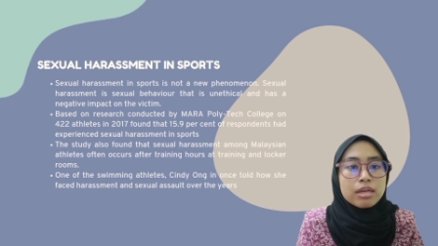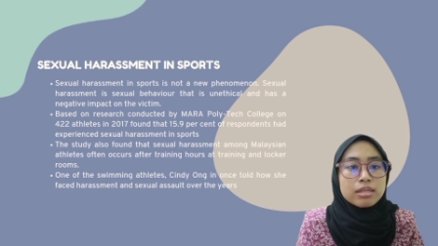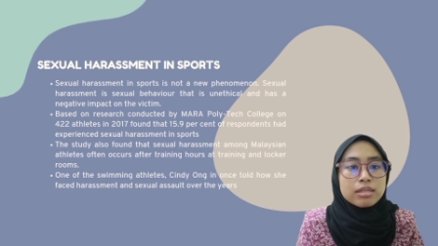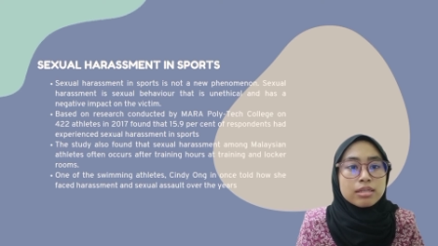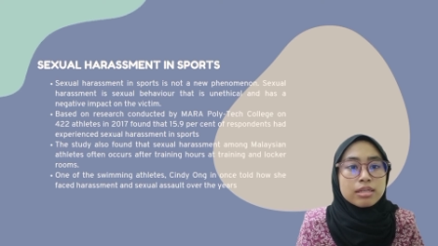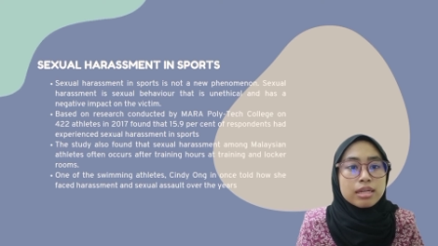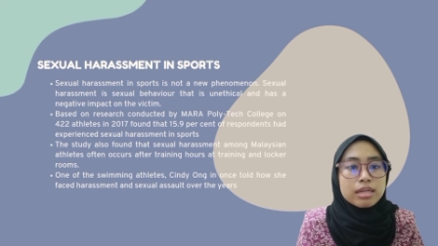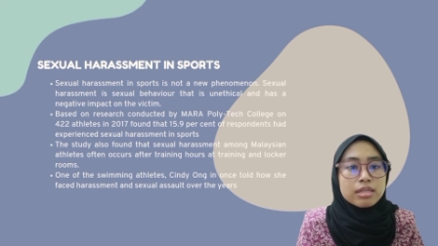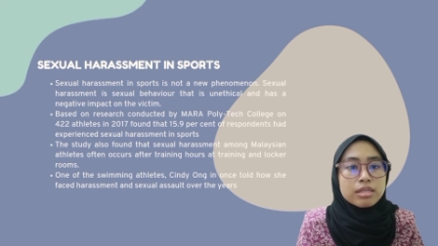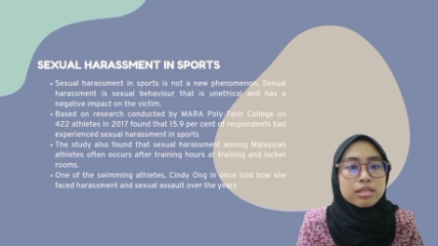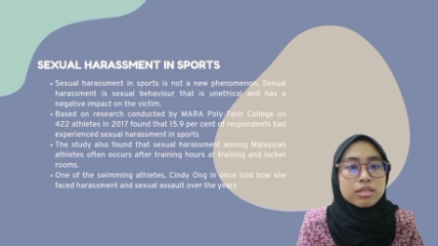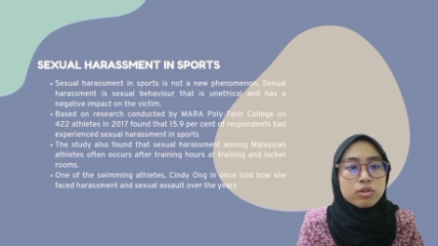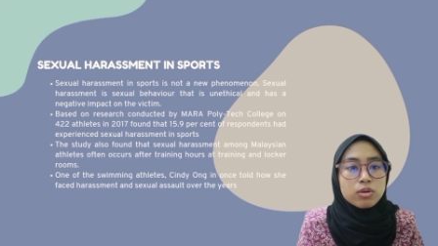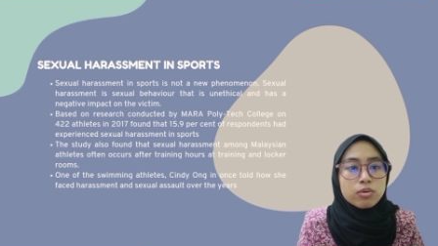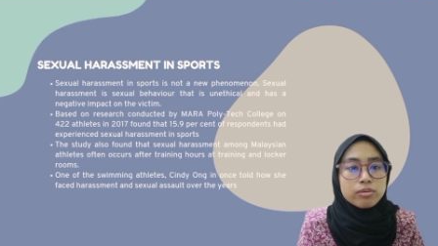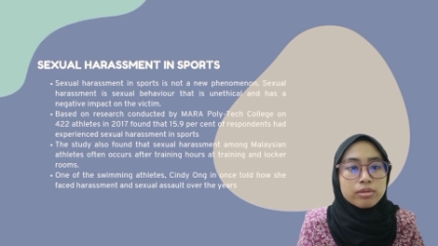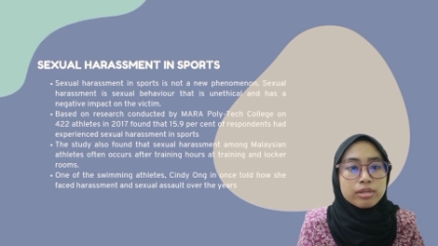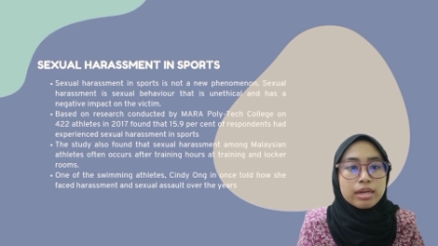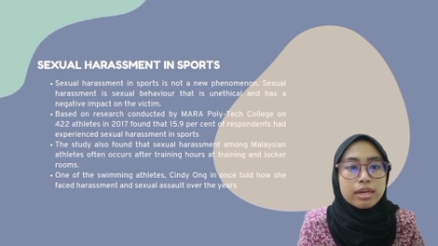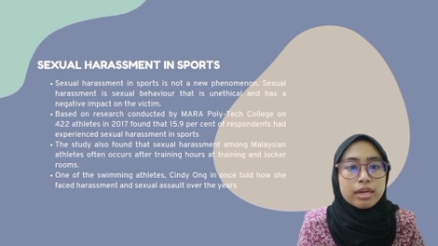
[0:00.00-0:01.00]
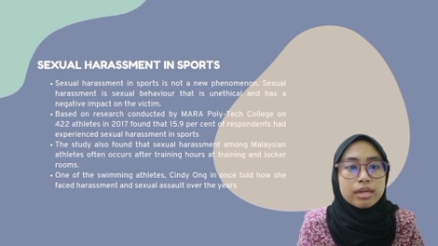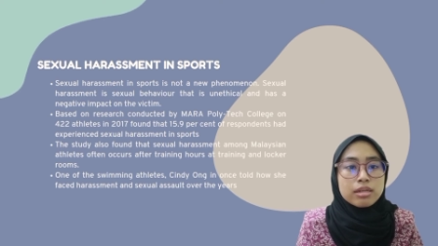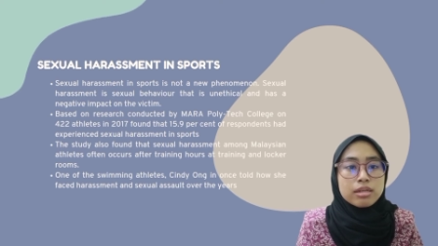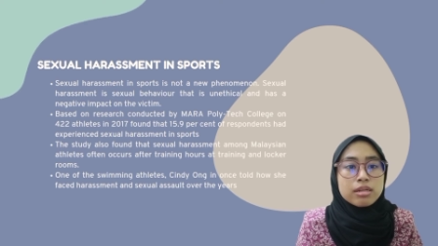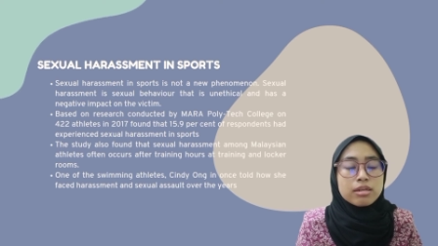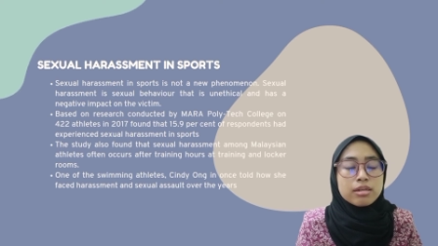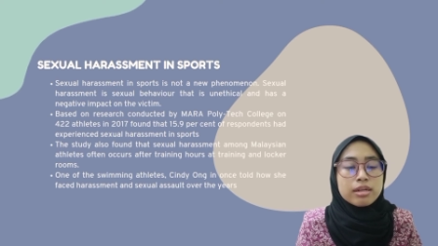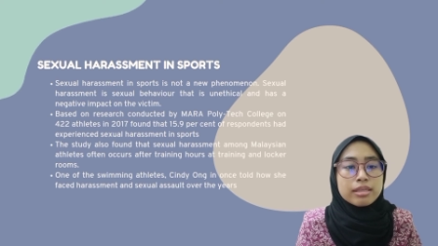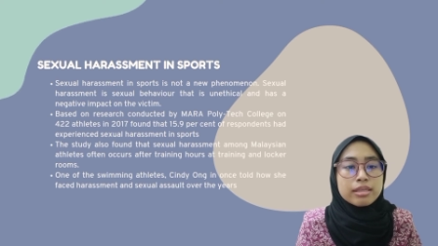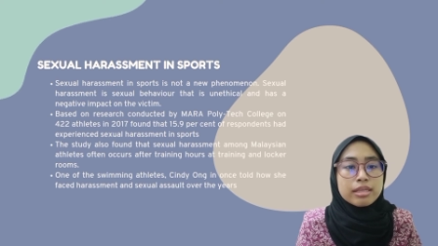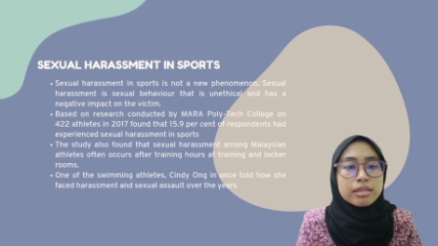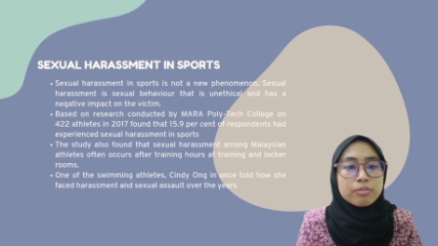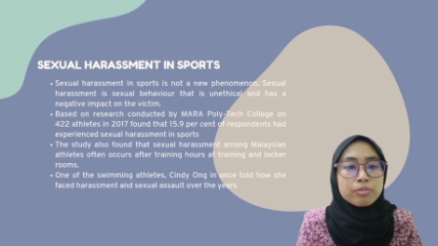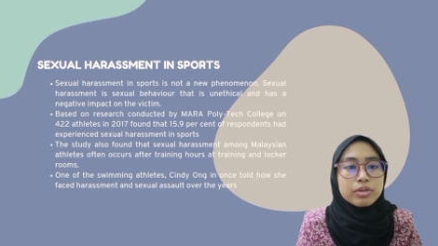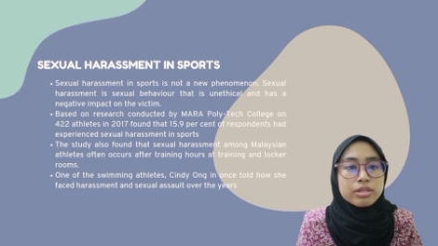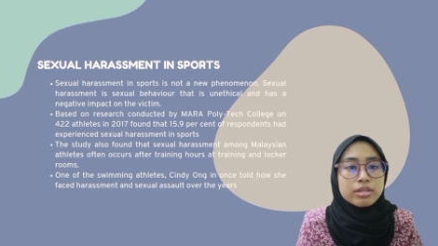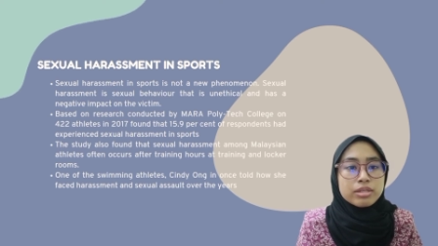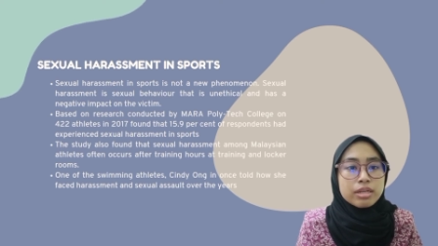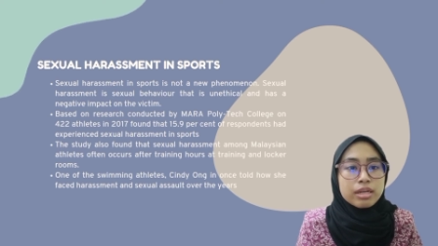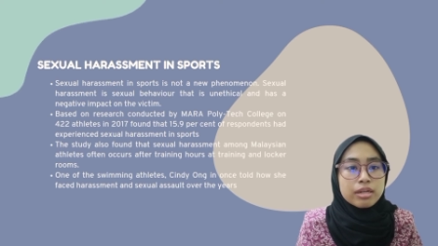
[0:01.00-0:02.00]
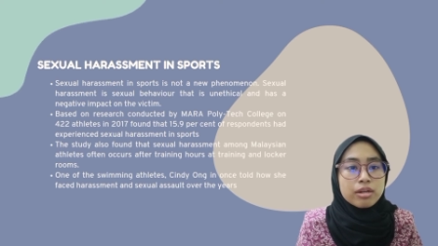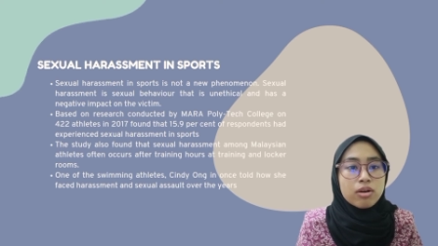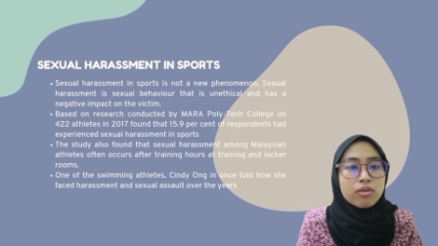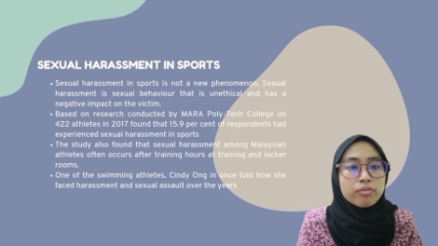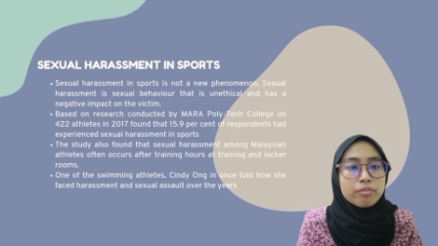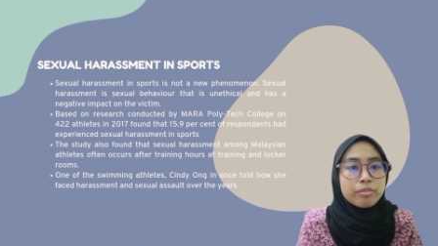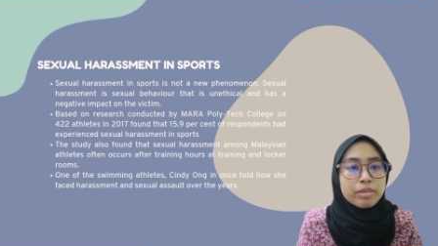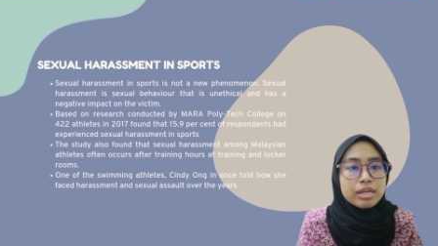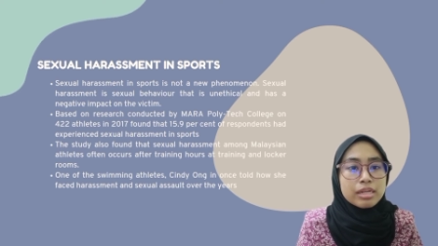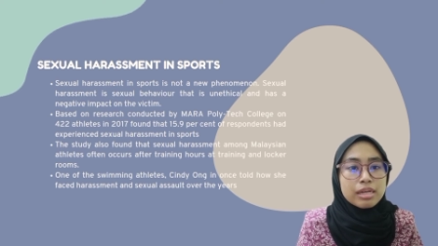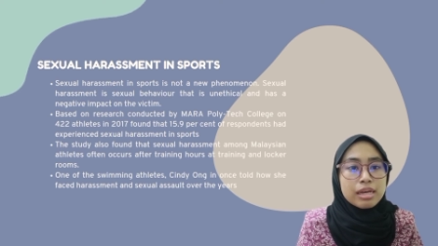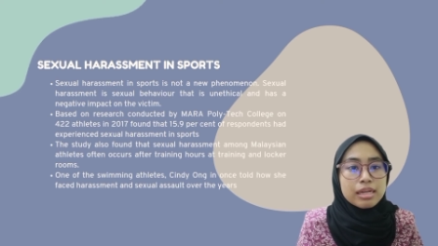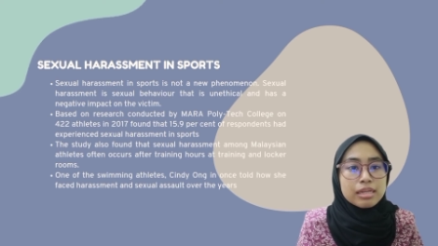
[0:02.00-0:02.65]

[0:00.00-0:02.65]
studies showed that 19% of male